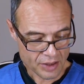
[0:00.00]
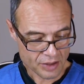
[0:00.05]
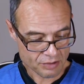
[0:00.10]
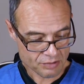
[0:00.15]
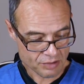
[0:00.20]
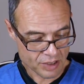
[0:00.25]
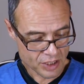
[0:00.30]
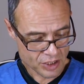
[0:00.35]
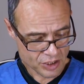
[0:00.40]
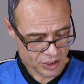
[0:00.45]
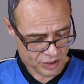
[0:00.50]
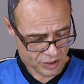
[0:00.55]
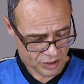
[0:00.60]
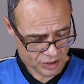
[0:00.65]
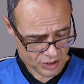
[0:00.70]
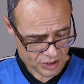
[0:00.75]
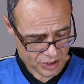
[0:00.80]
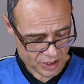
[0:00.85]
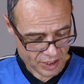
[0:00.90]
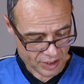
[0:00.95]
The
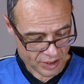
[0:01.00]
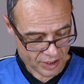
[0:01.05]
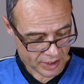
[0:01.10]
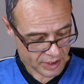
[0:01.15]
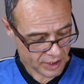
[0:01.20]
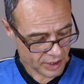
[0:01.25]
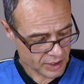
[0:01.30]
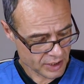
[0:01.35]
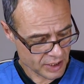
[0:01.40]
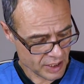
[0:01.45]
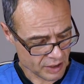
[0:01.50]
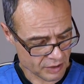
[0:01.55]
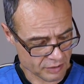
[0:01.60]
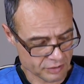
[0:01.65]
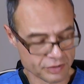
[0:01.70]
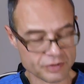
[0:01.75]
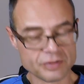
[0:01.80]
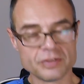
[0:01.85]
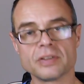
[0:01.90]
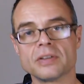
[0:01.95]
reasons that I
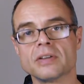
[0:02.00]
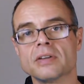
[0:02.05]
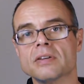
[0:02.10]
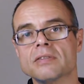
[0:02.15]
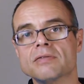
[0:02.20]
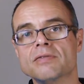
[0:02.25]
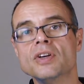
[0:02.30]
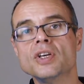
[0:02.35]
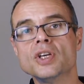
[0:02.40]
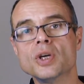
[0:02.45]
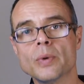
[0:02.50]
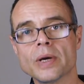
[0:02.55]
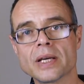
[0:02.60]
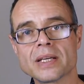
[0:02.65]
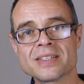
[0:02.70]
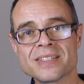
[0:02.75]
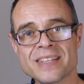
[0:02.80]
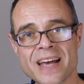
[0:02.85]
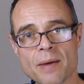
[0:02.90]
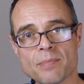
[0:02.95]
give for you
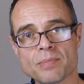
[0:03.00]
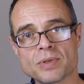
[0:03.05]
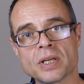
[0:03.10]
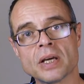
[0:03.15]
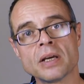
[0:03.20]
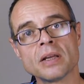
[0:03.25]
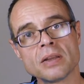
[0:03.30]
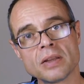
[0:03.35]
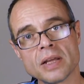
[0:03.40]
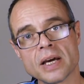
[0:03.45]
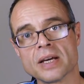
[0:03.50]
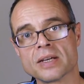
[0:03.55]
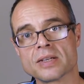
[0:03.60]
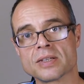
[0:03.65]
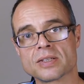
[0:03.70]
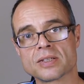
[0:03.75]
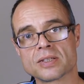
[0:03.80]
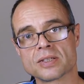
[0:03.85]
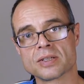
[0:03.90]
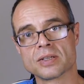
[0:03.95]
accepting
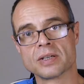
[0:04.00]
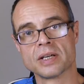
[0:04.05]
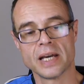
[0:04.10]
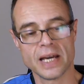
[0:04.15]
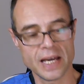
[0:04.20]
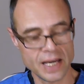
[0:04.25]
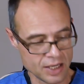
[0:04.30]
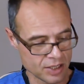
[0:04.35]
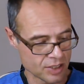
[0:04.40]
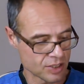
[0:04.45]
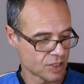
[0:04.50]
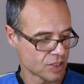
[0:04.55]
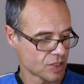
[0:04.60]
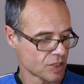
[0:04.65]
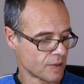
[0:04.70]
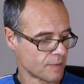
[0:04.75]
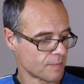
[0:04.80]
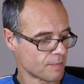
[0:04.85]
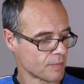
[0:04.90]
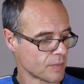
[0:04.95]
this
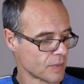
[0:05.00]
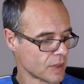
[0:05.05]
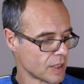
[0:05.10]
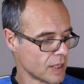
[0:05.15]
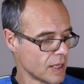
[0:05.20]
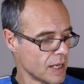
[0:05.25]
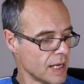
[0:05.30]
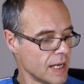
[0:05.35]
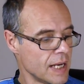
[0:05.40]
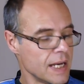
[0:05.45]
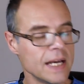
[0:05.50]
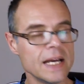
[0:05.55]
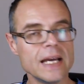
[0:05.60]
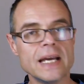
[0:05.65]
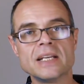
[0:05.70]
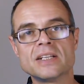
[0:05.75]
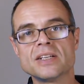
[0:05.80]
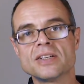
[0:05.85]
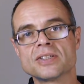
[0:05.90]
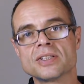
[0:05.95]
is
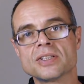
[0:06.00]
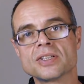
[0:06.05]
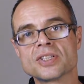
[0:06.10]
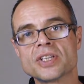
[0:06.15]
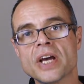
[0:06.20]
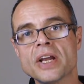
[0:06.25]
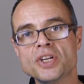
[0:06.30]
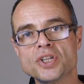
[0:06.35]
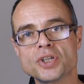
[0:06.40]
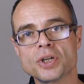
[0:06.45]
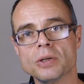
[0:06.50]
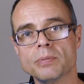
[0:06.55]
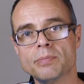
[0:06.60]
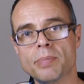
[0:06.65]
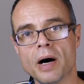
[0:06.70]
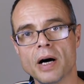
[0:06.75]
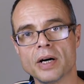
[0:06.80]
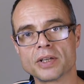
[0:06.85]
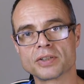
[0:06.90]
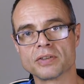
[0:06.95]
it is an essential
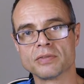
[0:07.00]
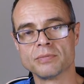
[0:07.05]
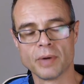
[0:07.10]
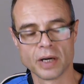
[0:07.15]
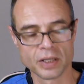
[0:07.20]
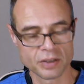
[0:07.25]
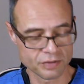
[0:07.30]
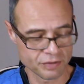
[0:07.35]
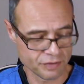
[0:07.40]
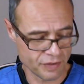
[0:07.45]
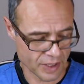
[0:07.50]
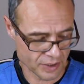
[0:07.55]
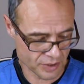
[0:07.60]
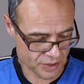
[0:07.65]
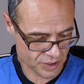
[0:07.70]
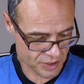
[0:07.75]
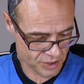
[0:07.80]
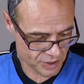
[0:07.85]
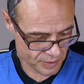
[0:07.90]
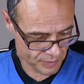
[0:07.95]
part of my
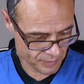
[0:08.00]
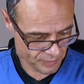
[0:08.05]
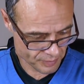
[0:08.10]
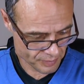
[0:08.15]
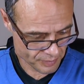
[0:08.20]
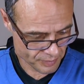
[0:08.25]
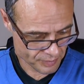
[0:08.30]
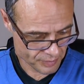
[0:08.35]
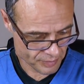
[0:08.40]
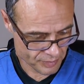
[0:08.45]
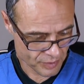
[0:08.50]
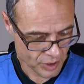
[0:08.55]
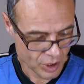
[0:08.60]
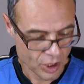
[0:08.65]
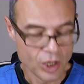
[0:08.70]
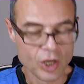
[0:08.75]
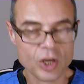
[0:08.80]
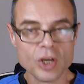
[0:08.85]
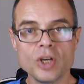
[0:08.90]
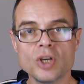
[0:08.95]
defense.
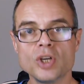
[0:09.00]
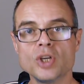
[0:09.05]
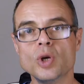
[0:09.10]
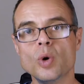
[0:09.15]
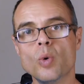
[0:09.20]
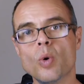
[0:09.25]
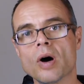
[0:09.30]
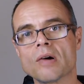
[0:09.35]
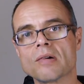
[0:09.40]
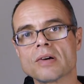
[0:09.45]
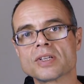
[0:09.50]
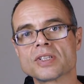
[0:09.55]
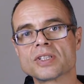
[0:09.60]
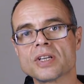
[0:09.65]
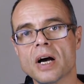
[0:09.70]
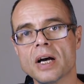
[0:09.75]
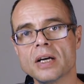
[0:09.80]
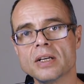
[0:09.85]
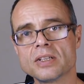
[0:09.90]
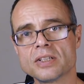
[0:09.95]
You are a
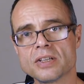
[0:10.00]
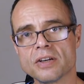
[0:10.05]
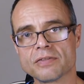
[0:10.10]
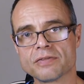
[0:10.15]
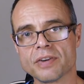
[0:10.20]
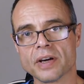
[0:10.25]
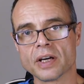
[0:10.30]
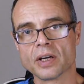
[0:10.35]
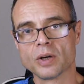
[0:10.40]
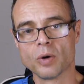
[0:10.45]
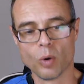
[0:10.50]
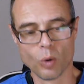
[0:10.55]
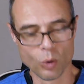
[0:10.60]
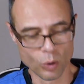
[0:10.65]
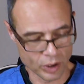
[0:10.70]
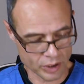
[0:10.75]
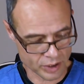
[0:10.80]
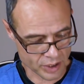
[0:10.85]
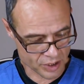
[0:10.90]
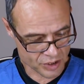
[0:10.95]
scientific
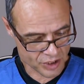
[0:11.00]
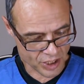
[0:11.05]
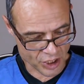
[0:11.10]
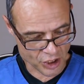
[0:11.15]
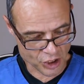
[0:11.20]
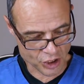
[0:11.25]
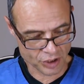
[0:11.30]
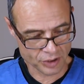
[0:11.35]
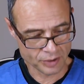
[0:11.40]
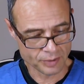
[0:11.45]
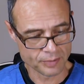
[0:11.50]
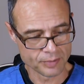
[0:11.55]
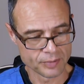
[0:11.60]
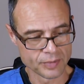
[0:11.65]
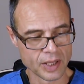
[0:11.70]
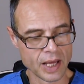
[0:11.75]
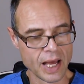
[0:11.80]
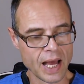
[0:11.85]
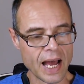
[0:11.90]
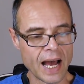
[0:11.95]
organization
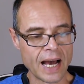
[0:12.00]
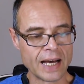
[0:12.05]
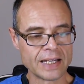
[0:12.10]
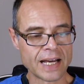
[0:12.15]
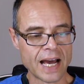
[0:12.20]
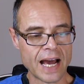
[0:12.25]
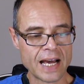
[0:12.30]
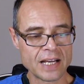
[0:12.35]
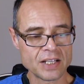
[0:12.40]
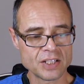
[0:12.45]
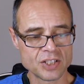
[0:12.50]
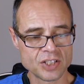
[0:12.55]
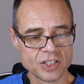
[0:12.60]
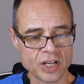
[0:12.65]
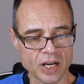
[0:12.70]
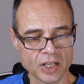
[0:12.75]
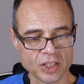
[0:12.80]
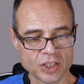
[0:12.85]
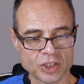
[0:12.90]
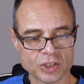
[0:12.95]
and as
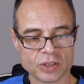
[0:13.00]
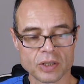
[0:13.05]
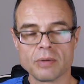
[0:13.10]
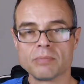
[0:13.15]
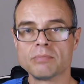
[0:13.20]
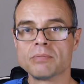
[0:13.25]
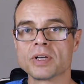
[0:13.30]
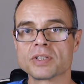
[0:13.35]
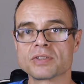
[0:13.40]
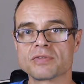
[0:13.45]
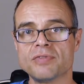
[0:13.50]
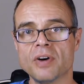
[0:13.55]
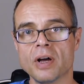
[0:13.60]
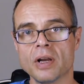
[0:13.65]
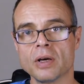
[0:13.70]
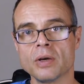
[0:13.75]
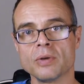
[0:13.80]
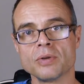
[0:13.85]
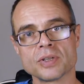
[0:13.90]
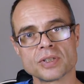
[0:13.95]
such must
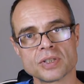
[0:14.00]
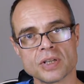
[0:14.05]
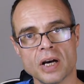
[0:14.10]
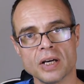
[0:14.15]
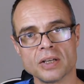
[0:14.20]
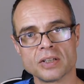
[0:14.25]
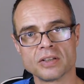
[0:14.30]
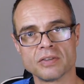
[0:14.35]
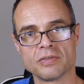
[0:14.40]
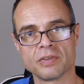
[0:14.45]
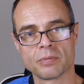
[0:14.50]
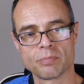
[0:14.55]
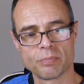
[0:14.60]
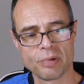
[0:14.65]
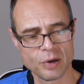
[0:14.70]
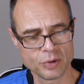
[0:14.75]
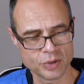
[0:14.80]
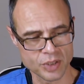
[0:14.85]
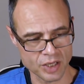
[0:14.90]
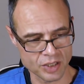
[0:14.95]
follow the
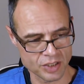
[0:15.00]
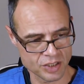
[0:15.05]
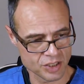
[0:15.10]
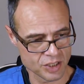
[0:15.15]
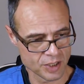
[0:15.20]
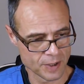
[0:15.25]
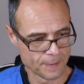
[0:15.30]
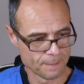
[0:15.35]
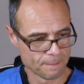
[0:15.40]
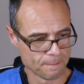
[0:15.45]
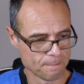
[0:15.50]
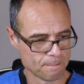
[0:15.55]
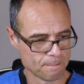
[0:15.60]
scientific process.